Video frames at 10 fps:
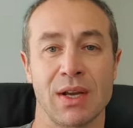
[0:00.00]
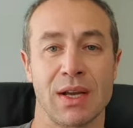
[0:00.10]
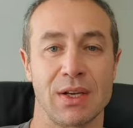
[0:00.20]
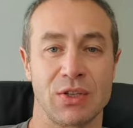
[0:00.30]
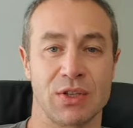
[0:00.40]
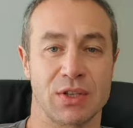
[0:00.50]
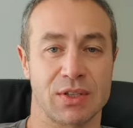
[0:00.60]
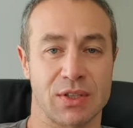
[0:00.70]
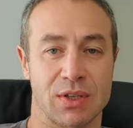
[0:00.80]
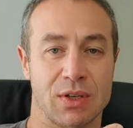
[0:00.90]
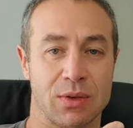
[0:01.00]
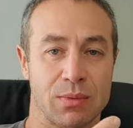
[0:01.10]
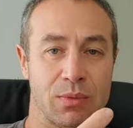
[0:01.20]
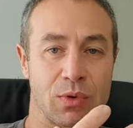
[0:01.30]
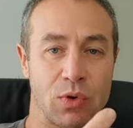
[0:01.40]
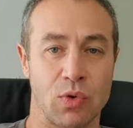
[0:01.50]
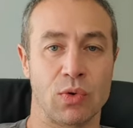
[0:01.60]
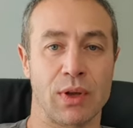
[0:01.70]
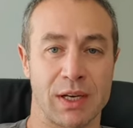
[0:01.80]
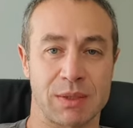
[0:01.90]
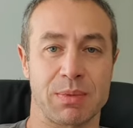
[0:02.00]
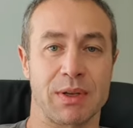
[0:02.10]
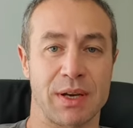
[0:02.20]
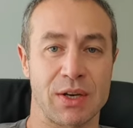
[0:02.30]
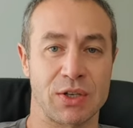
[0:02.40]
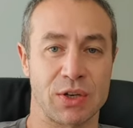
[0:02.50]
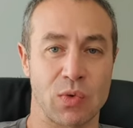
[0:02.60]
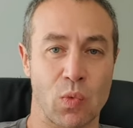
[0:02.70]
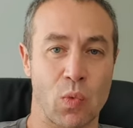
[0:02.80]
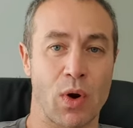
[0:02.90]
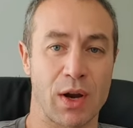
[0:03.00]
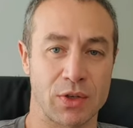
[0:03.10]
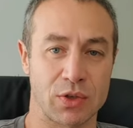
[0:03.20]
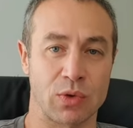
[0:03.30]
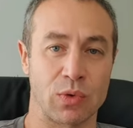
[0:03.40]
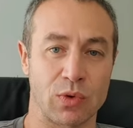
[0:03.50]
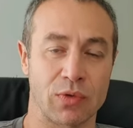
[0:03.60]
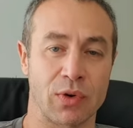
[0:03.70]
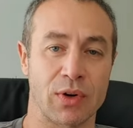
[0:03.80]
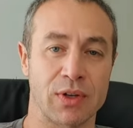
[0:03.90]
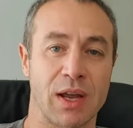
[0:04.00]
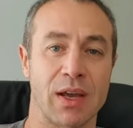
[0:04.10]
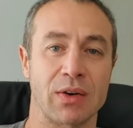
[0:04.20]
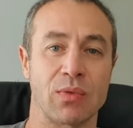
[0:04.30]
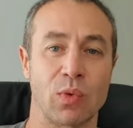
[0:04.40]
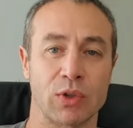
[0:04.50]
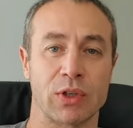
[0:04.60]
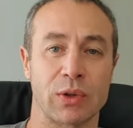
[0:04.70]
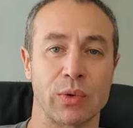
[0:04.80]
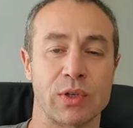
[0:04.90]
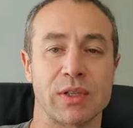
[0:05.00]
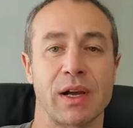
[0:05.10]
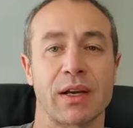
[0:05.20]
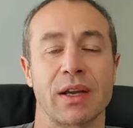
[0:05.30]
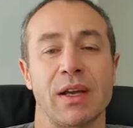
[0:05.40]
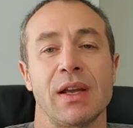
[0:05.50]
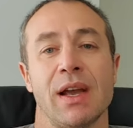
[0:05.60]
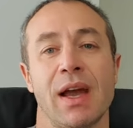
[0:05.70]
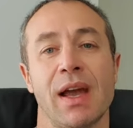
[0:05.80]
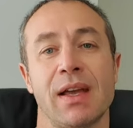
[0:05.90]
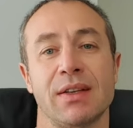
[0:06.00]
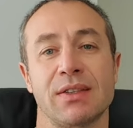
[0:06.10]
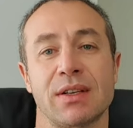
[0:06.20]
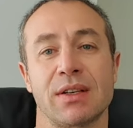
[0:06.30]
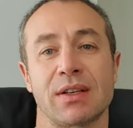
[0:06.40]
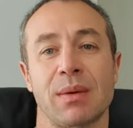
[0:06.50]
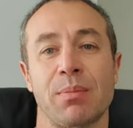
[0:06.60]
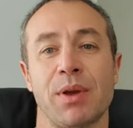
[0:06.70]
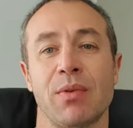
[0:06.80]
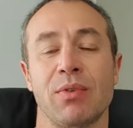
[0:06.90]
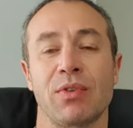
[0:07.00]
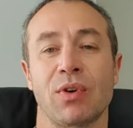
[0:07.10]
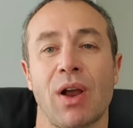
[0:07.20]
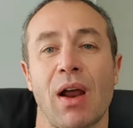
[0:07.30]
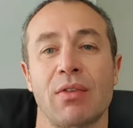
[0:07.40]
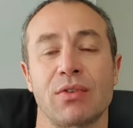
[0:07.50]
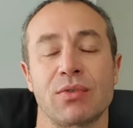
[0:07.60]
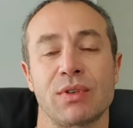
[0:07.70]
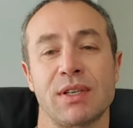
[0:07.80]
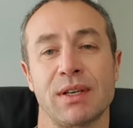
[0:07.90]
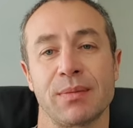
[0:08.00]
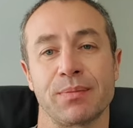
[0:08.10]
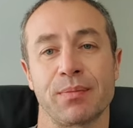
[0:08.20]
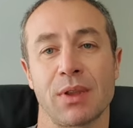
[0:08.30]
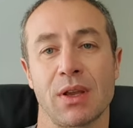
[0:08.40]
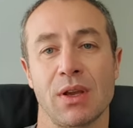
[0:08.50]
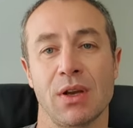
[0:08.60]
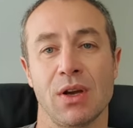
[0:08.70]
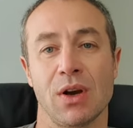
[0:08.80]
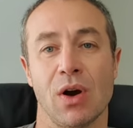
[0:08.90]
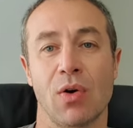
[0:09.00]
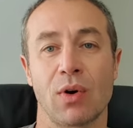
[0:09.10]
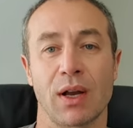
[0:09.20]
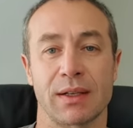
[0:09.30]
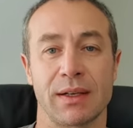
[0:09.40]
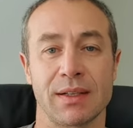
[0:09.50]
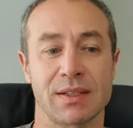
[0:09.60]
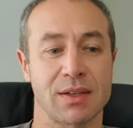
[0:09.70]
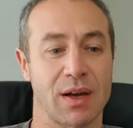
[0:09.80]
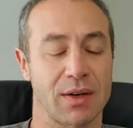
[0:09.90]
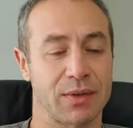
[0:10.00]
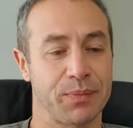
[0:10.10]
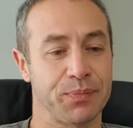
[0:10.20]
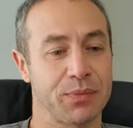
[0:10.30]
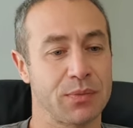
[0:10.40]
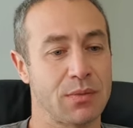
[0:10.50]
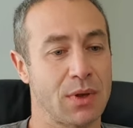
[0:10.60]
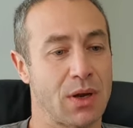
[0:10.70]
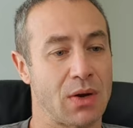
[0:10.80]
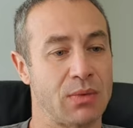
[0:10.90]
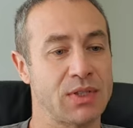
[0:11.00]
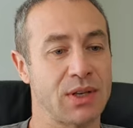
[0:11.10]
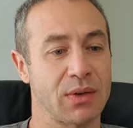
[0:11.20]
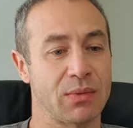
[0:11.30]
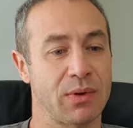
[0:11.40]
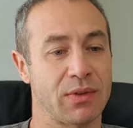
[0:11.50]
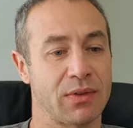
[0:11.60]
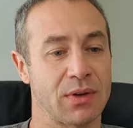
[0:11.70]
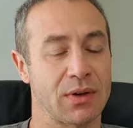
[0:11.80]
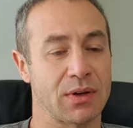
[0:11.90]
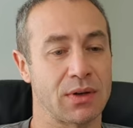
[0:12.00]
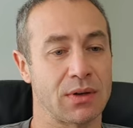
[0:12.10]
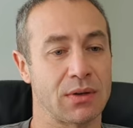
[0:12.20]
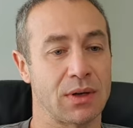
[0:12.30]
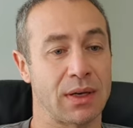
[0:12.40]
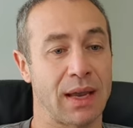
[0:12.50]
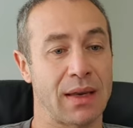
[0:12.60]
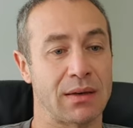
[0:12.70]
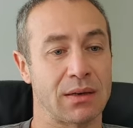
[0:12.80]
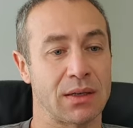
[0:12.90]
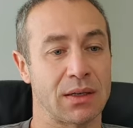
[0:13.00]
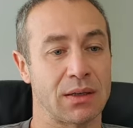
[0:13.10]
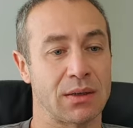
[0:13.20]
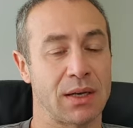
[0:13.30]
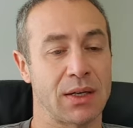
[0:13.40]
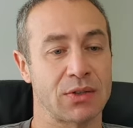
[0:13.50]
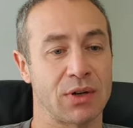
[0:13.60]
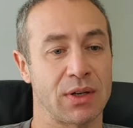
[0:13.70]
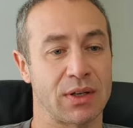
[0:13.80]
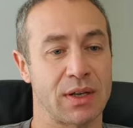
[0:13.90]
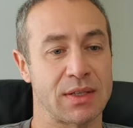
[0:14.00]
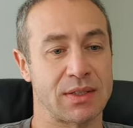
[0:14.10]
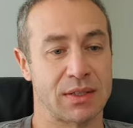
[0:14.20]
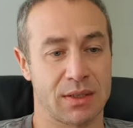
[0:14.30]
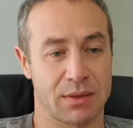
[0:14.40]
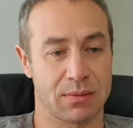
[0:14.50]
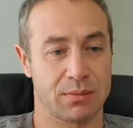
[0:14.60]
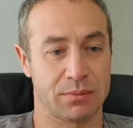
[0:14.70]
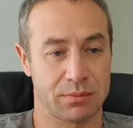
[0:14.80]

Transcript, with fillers: It's just um, good explanation where to look for it and what it looks like and uh, compare with your current routine. All right, let's start we start with uh, again uh, electrolyte is um,